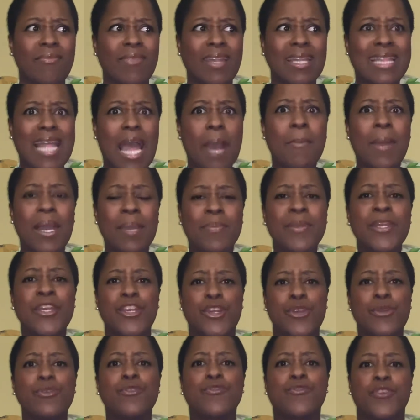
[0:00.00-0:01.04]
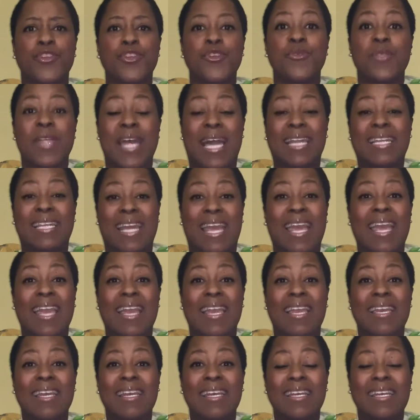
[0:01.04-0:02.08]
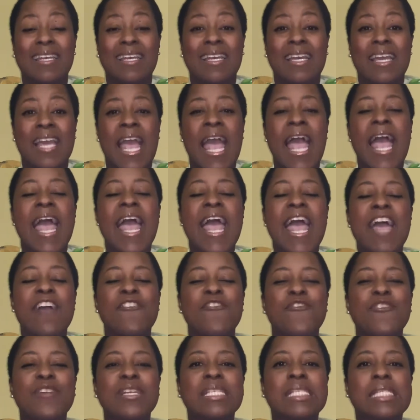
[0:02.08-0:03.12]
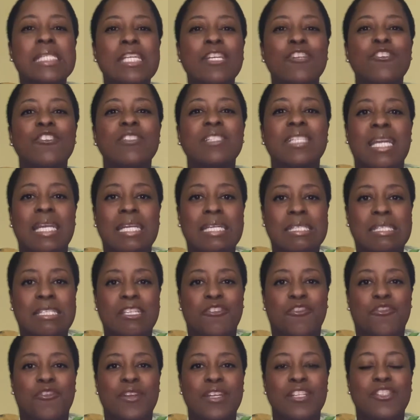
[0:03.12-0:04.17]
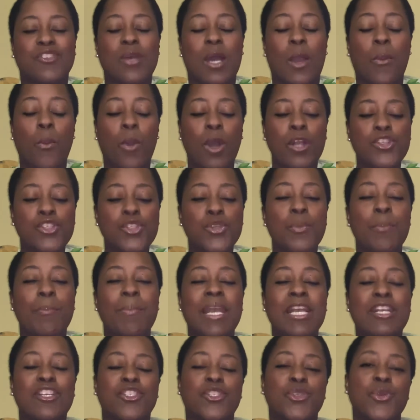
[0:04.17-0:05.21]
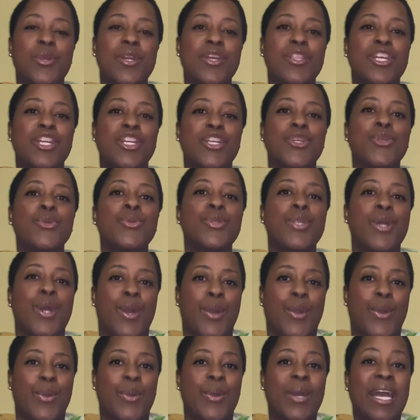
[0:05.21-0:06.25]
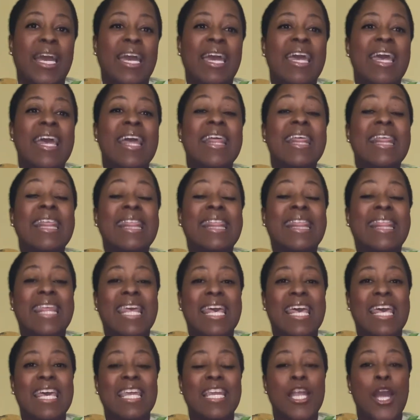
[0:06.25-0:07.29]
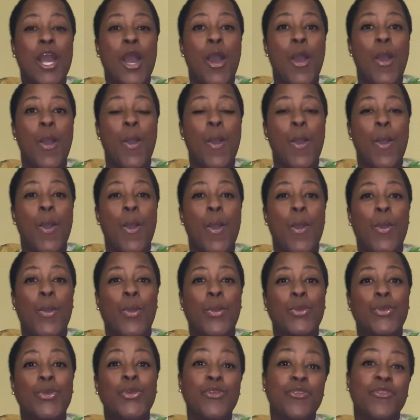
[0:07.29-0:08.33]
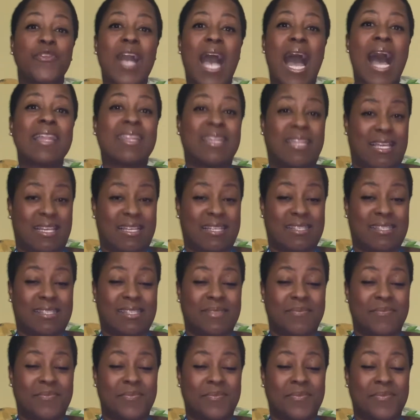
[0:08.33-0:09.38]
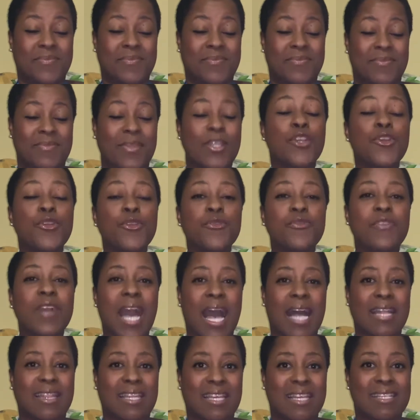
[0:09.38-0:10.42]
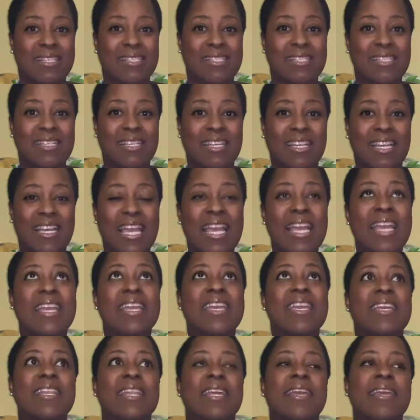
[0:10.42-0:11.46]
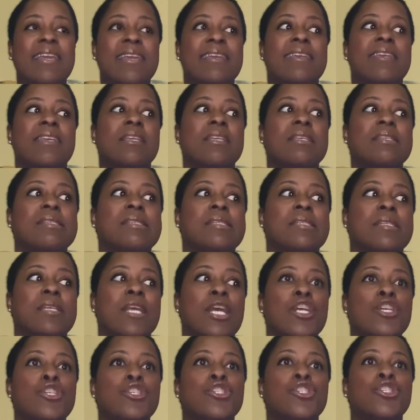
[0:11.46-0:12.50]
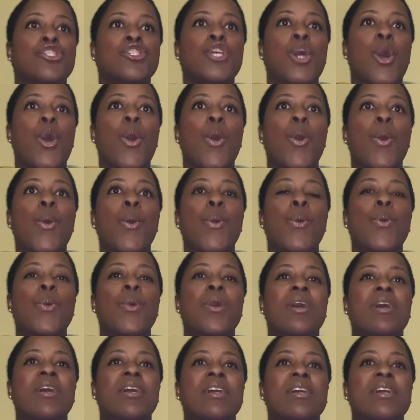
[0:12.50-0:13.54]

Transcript: that might be huge for you that day. Every single day is different. So I want to make sure that you know that you've got this. You've got this. It is so